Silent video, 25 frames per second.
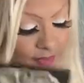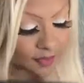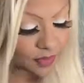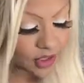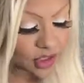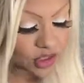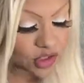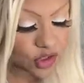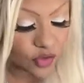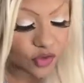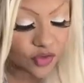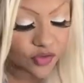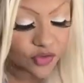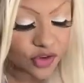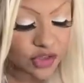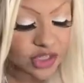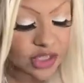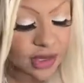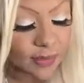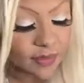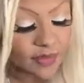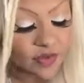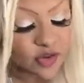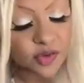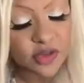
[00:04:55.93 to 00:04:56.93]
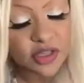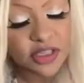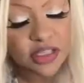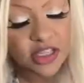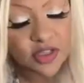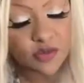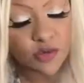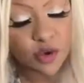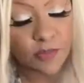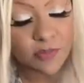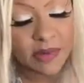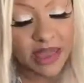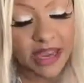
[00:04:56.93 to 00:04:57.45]
So for some of you, this is
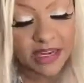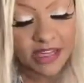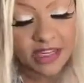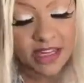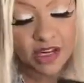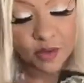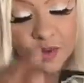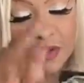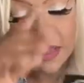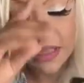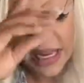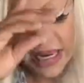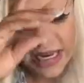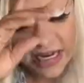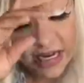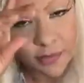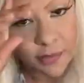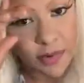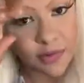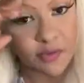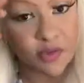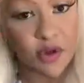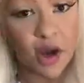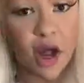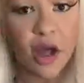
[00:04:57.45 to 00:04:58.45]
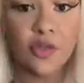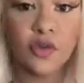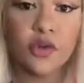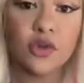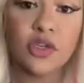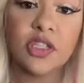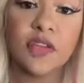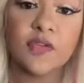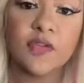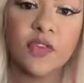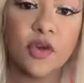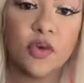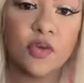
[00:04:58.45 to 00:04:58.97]
romantic related, but for others
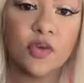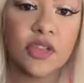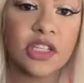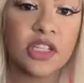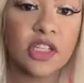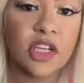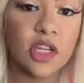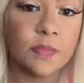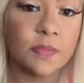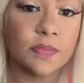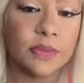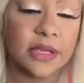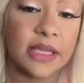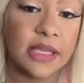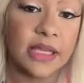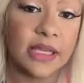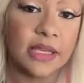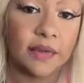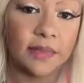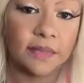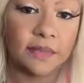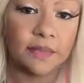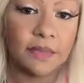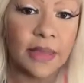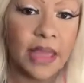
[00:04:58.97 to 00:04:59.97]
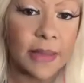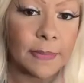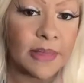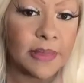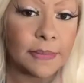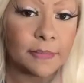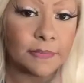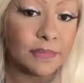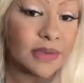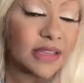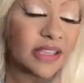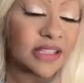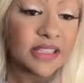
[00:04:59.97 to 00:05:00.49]
of you, this could be maybe
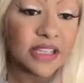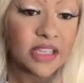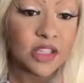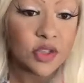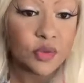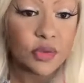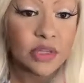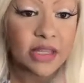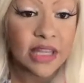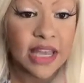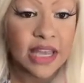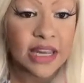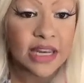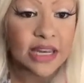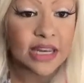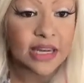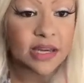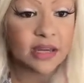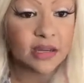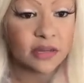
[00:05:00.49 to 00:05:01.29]
business related.